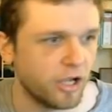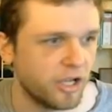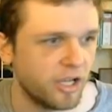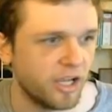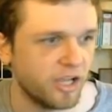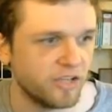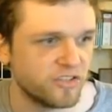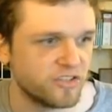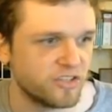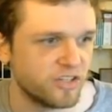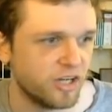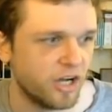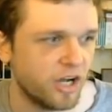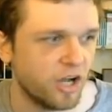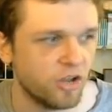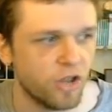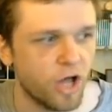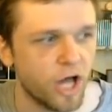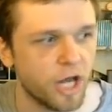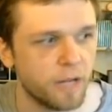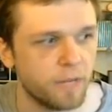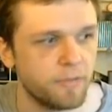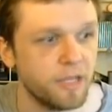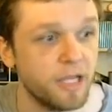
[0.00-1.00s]
against a
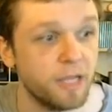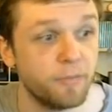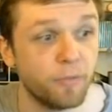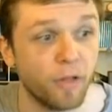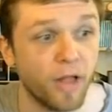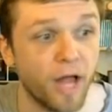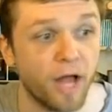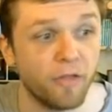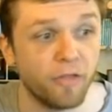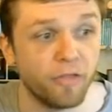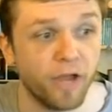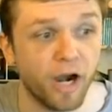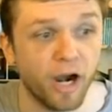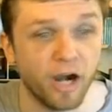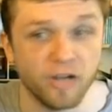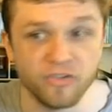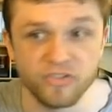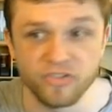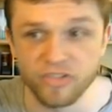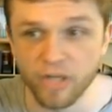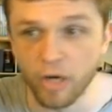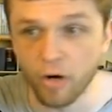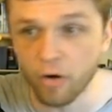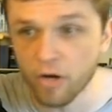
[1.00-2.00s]
lot of people out there. And
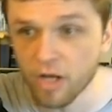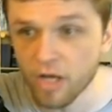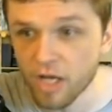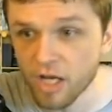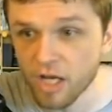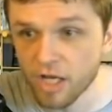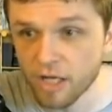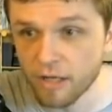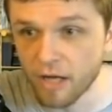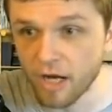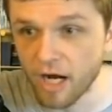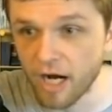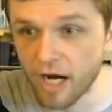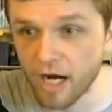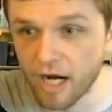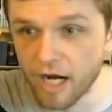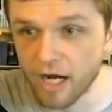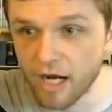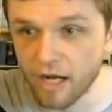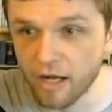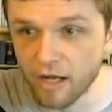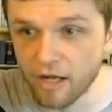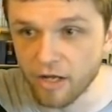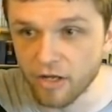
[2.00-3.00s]
so
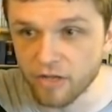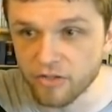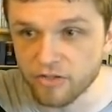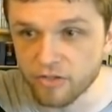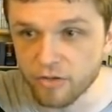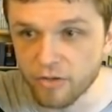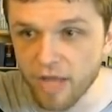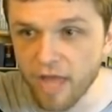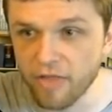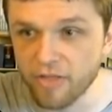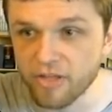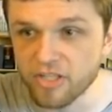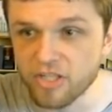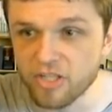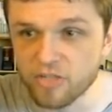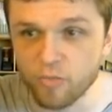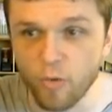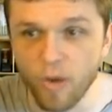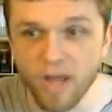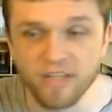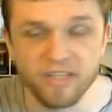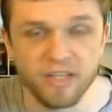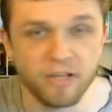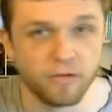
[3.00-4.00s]
yeah, this is
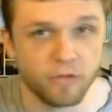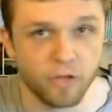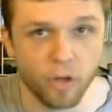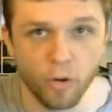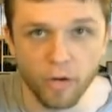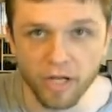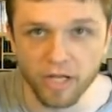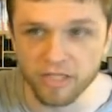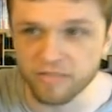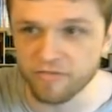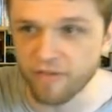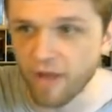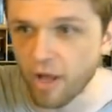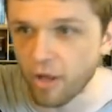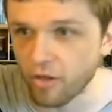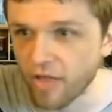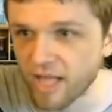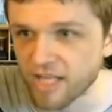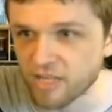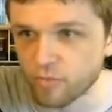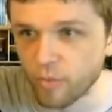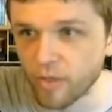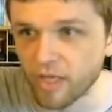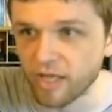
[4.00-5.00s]
why I said go against Fowler
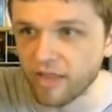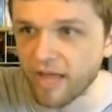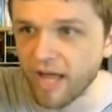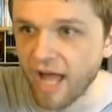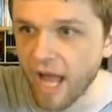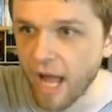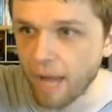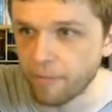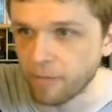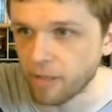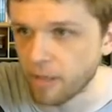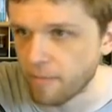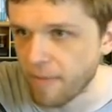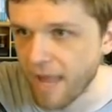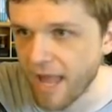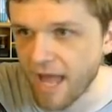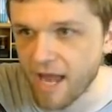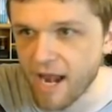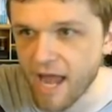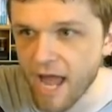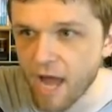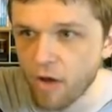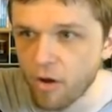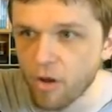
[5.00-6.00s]
last week, and that happened to
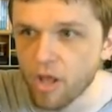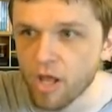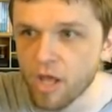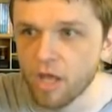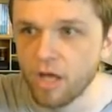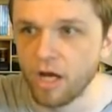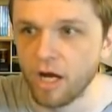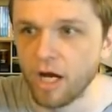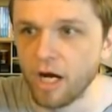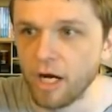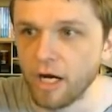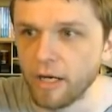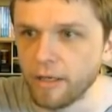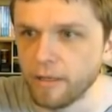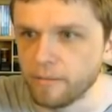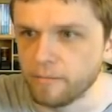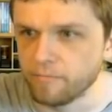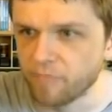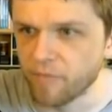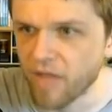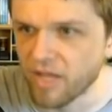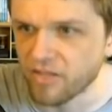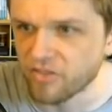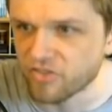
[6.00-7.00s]
pan out.
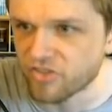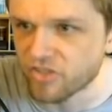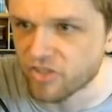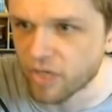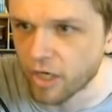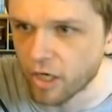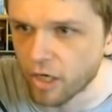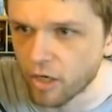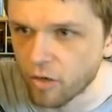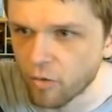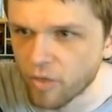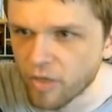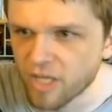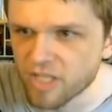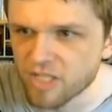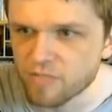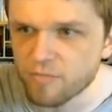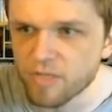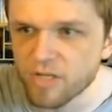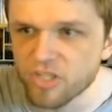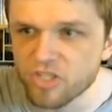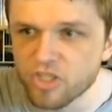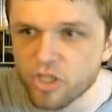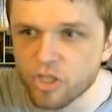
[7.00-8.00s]
And so he's
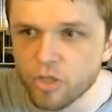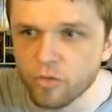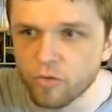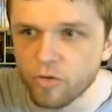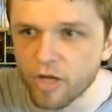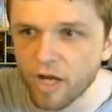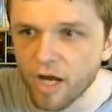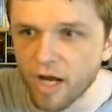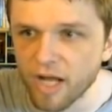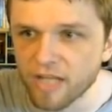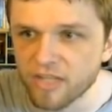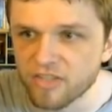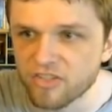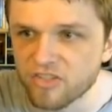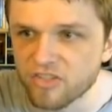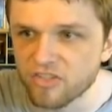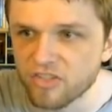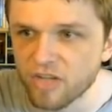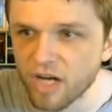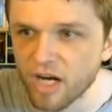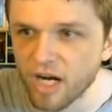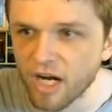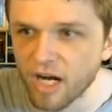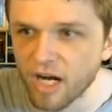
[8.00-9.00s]
missed 2 cuts